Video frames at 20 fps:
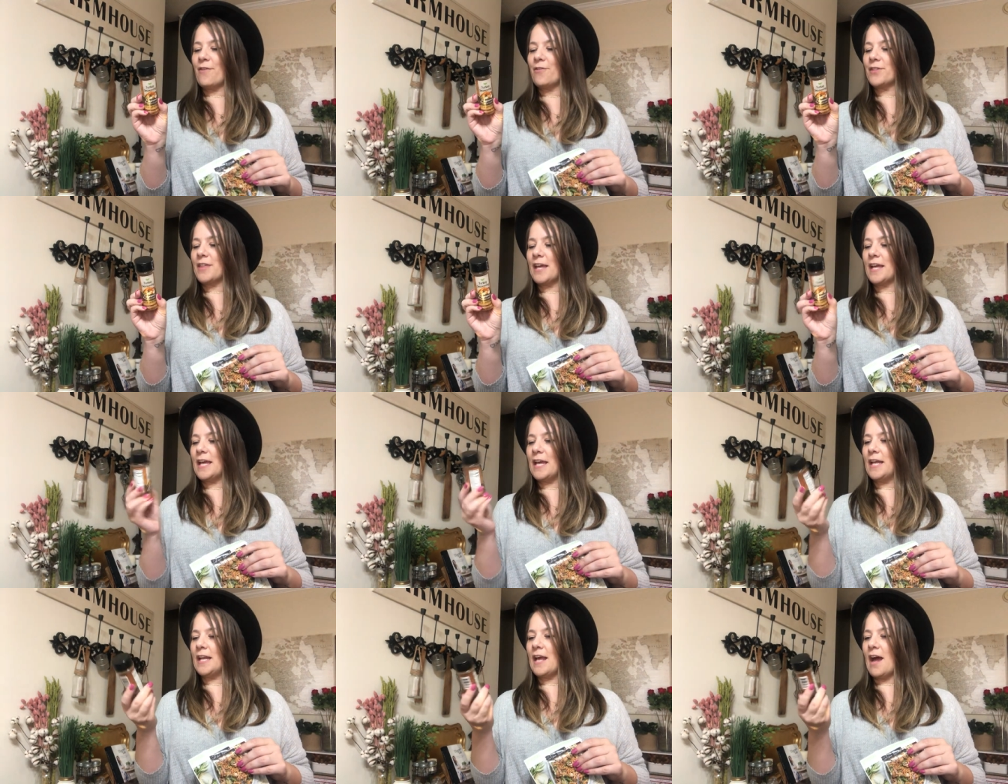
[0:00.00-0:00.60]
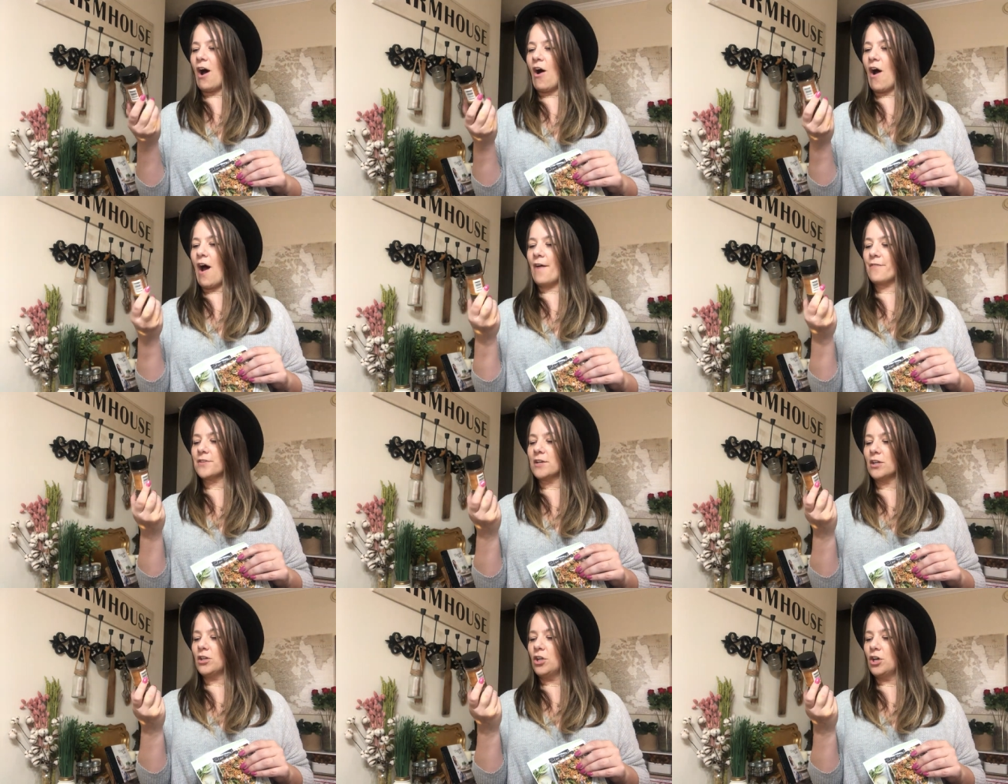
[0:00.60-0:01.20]
everything in it. I'll
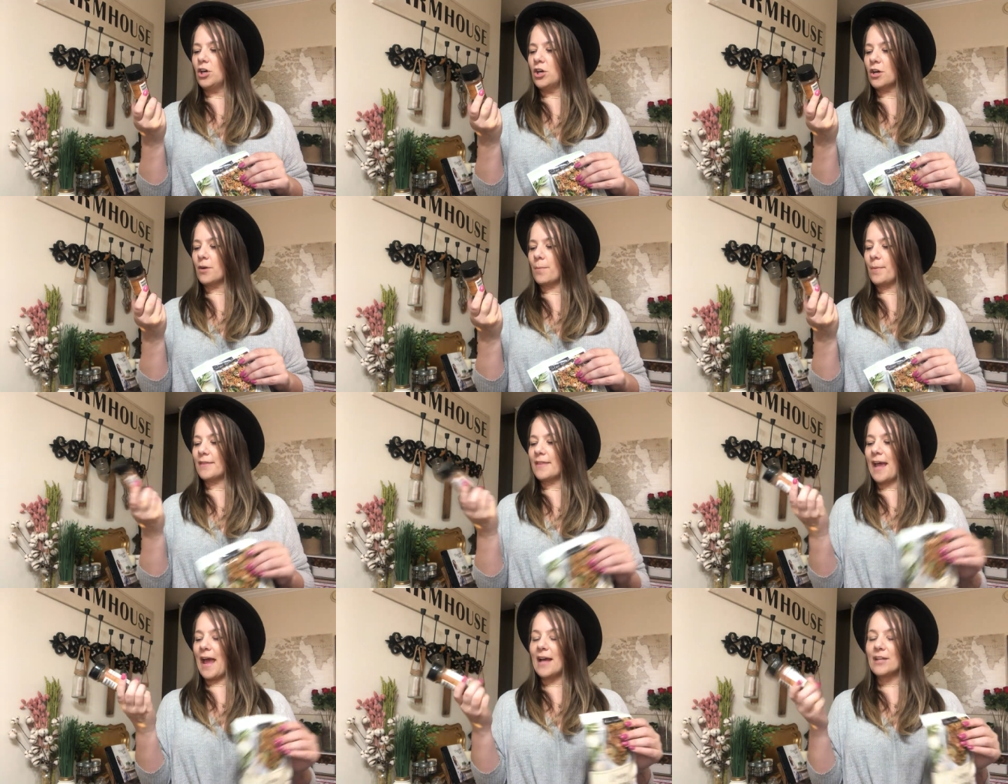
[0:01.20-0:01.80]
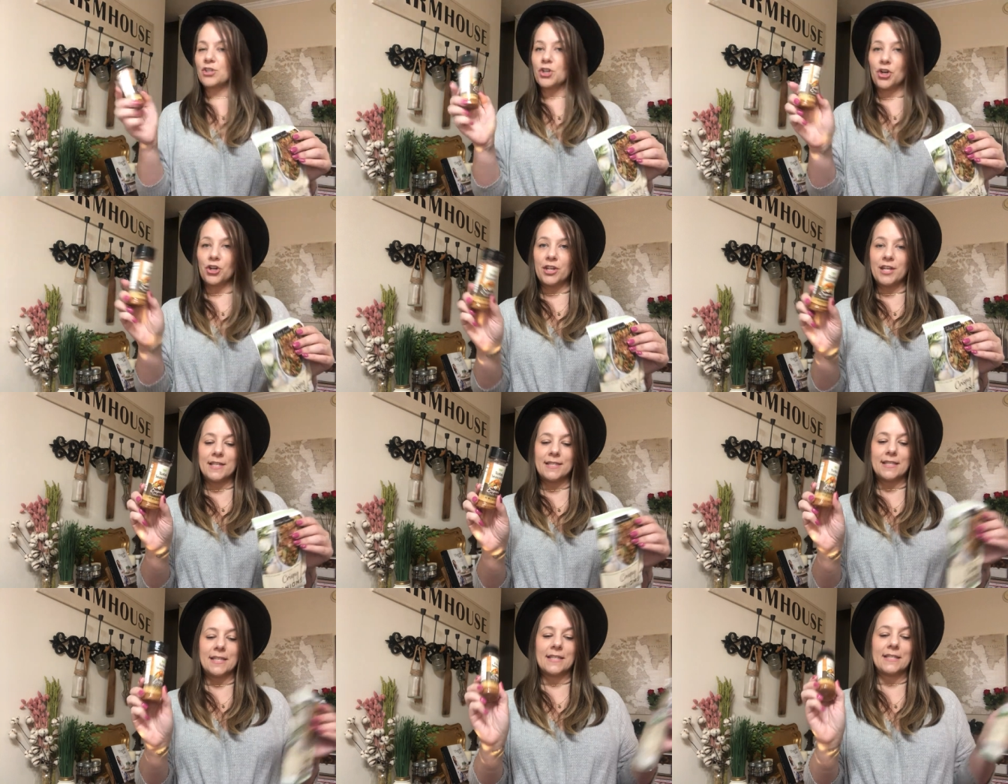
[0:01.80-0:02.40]
have to look, but they had
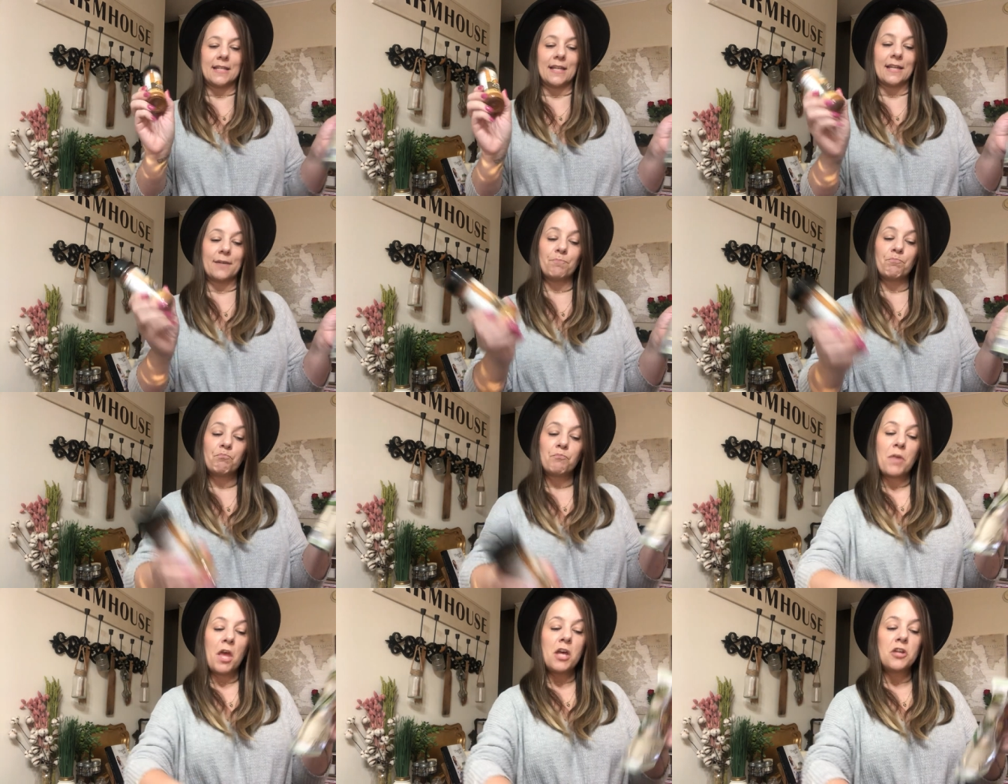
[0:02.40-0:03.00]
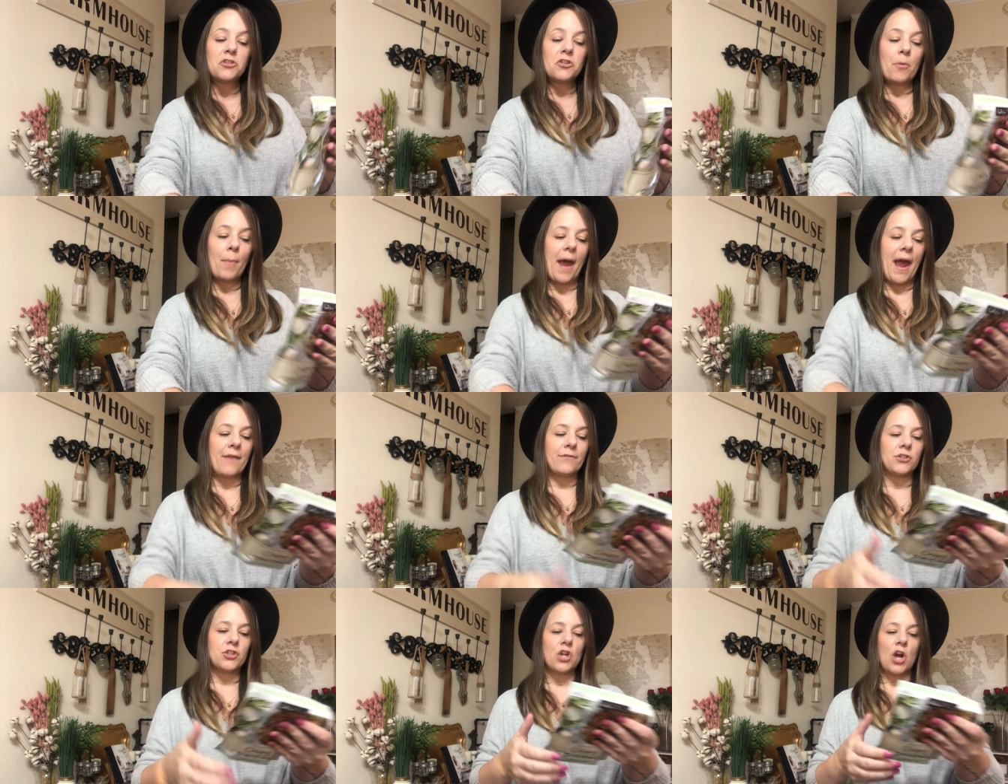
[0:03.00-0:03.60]
turkey seasoning. So I might
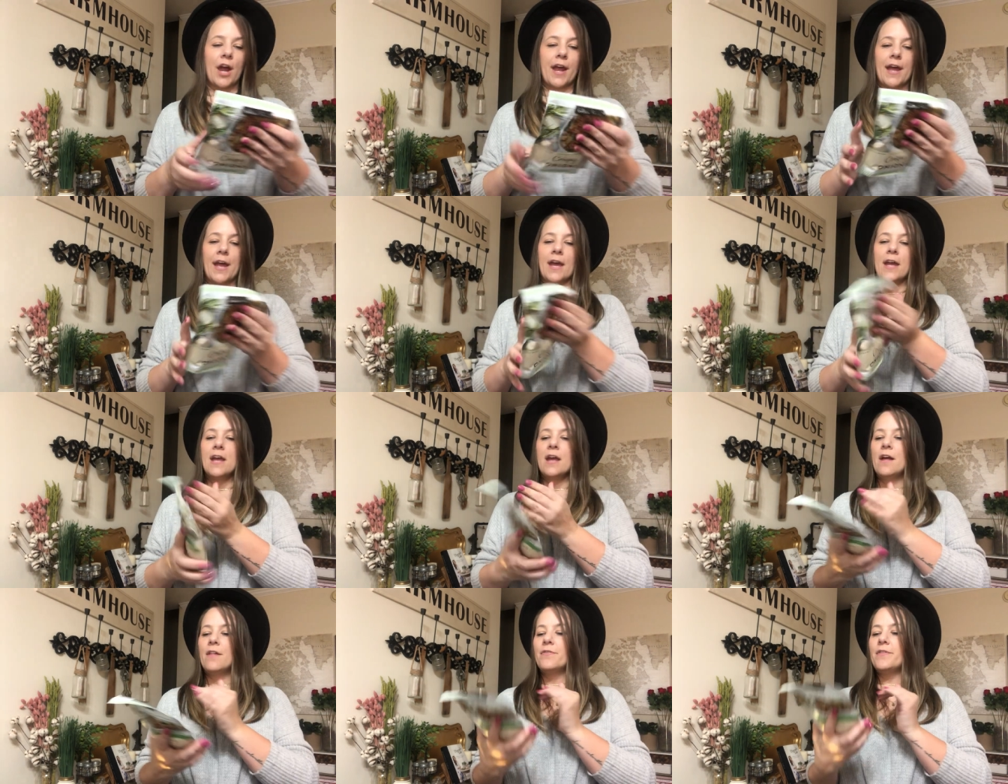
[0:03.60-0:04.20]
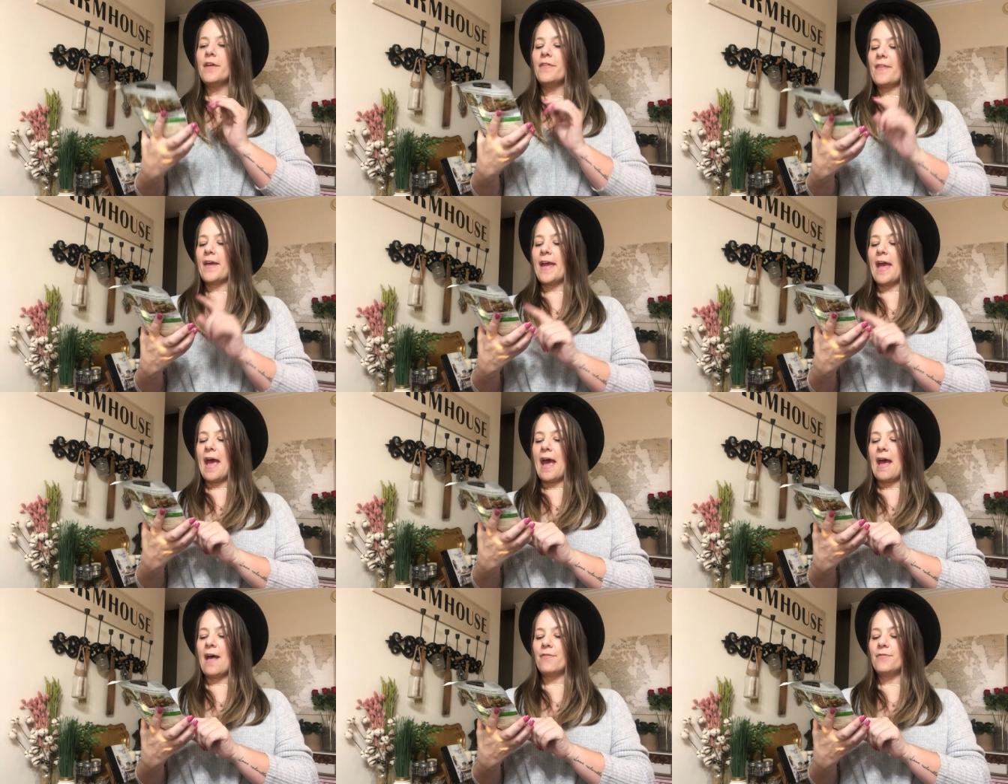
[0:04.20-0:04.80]
have to try it. Then they
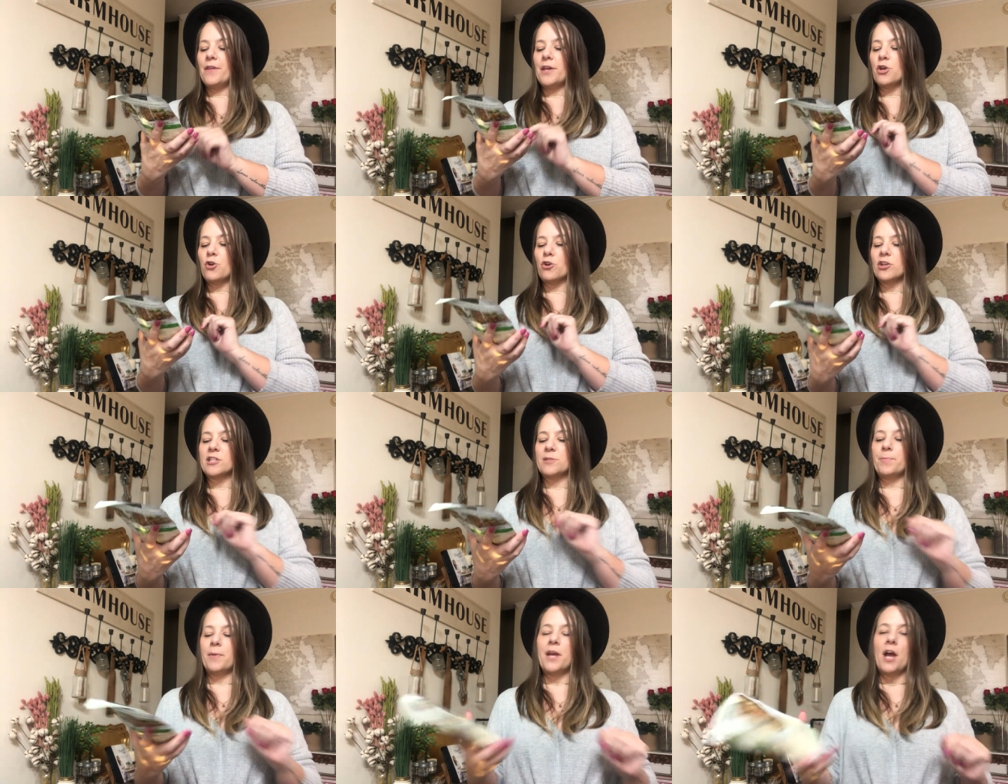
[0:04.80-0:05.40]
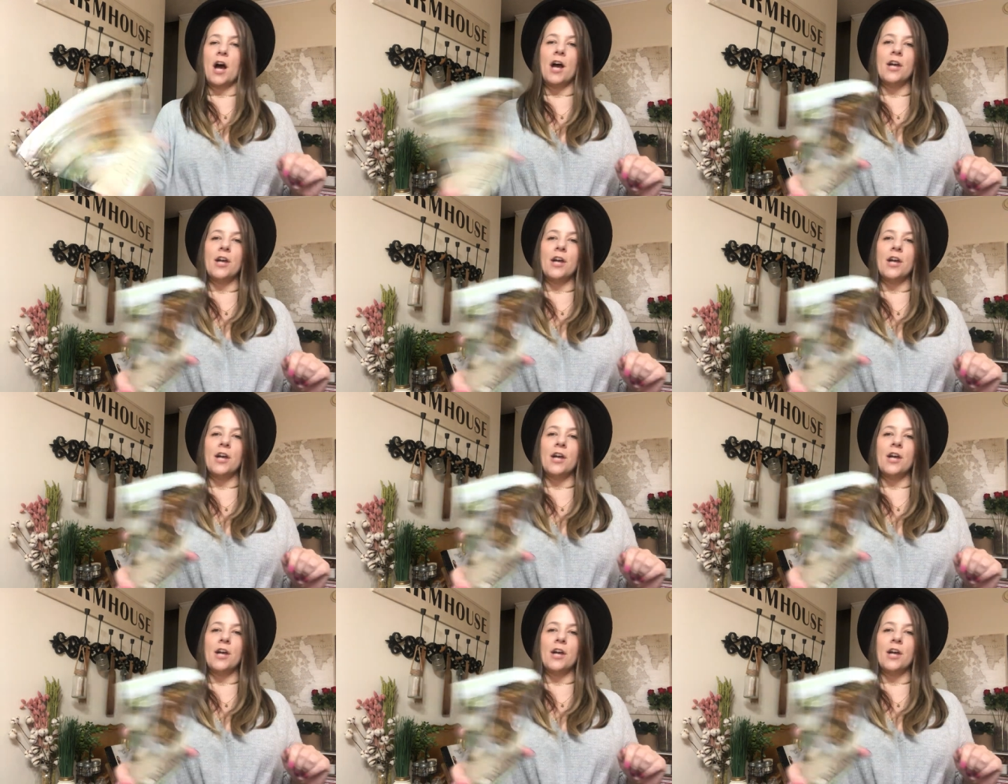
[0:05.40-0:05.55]
had the crispy